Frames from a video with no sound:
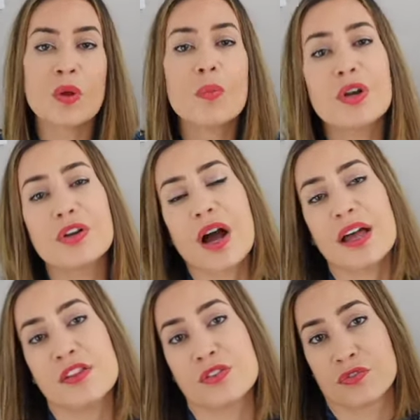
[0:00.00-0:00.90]
when you're not
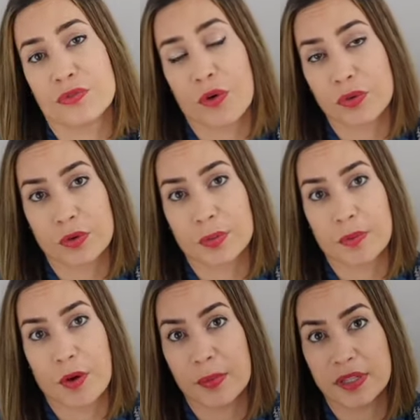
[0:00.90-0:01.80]
in those vulnerable
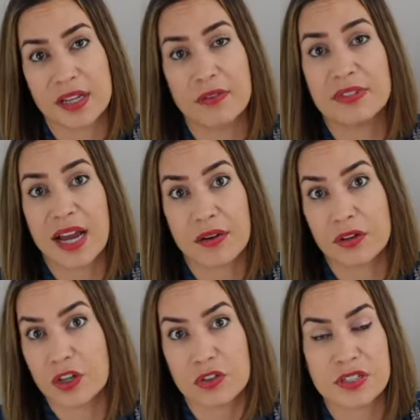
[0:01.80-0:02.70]
moments of
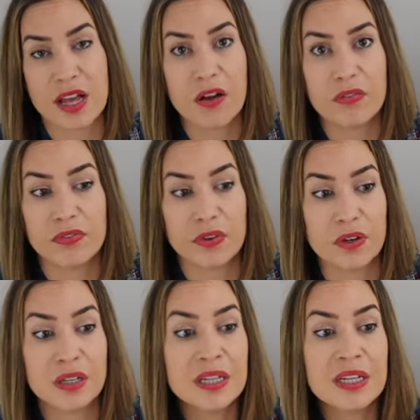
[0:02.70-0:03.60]
doubting yourself
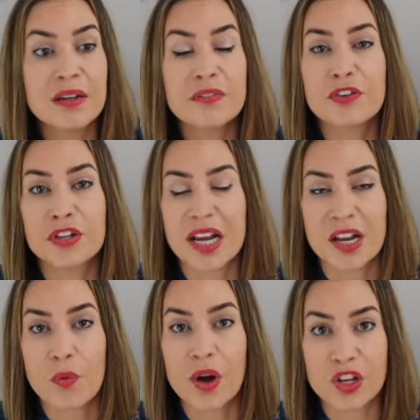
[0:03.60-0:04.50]
or
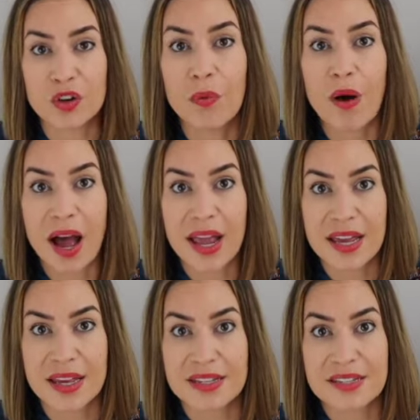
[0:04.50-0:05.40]
forgetting what your why
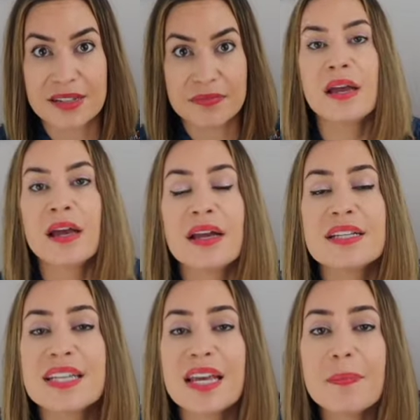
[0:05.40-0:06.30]
is.
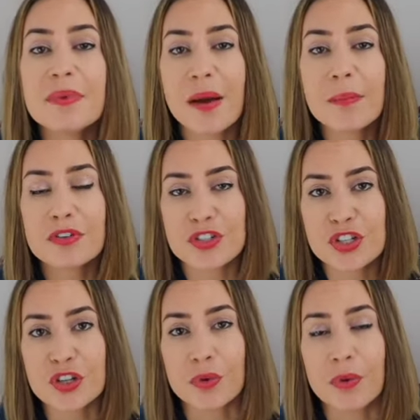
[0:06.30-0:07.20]
Tip number
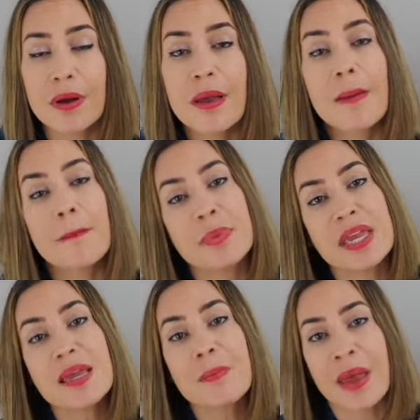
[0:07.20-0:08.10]
2,
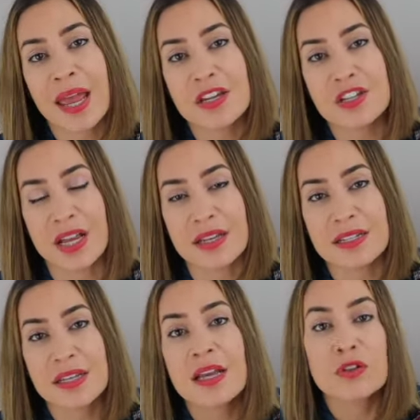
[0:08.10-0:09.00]
be
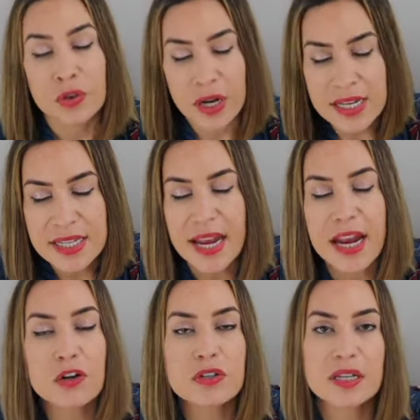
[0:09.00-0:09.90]
patient. Tracy
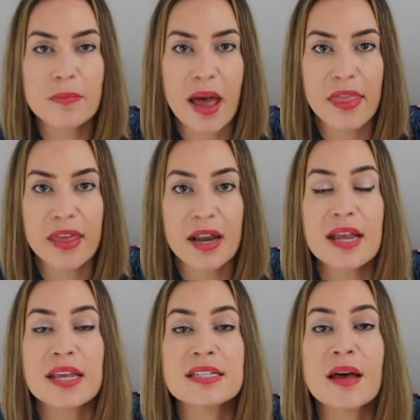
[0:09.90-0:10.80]
Anderson Method
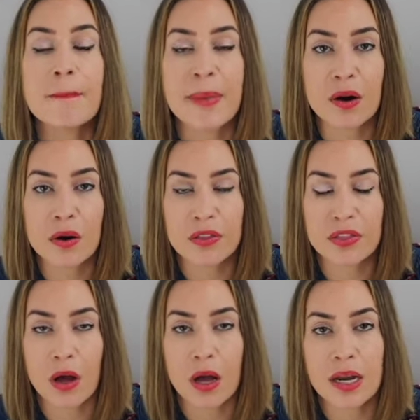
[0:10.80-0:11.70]
is a
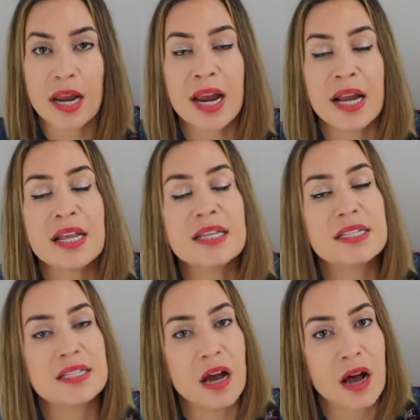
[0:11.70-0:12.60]
marathon. It is
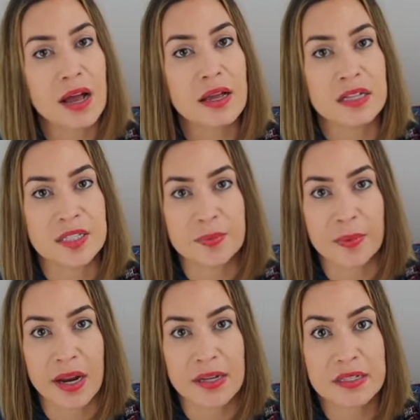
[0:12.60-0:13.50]
not a
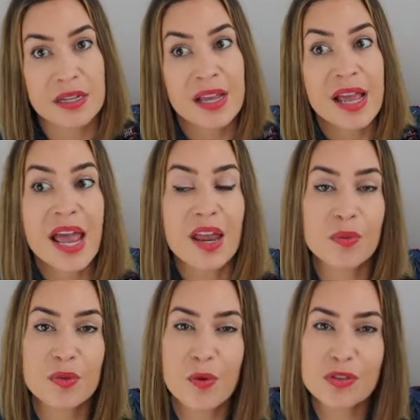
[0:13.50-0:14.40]
sprint. And
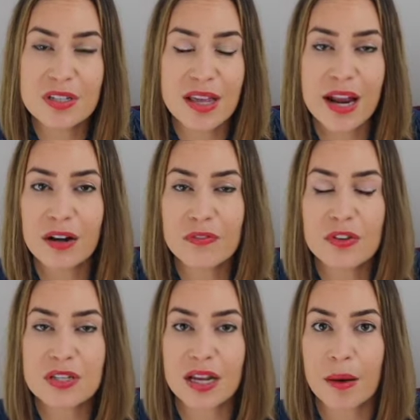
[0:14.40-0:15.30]
with most of the
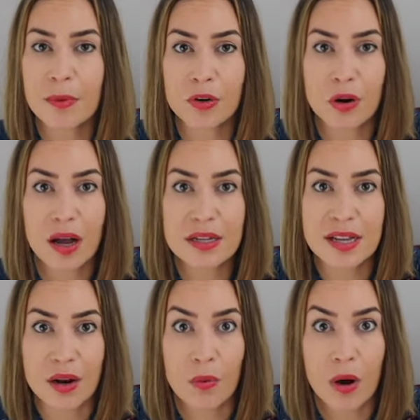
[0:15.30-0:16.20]
interviews I come across
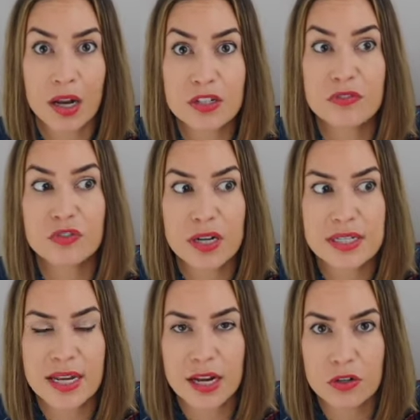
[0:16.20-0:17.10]
that I watch of
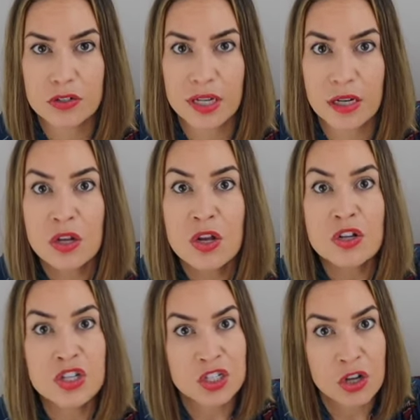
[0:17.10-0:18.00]
Tracy Anderson,
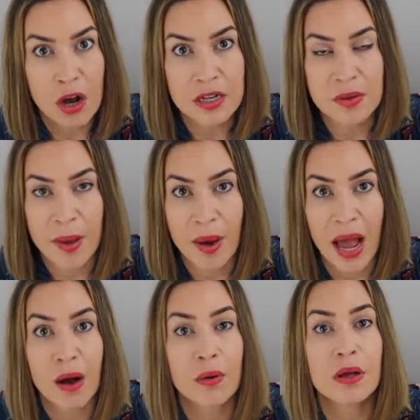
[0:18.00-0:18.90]
she talks about
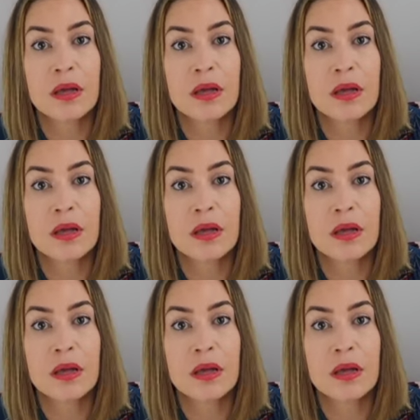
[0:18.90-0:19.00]
how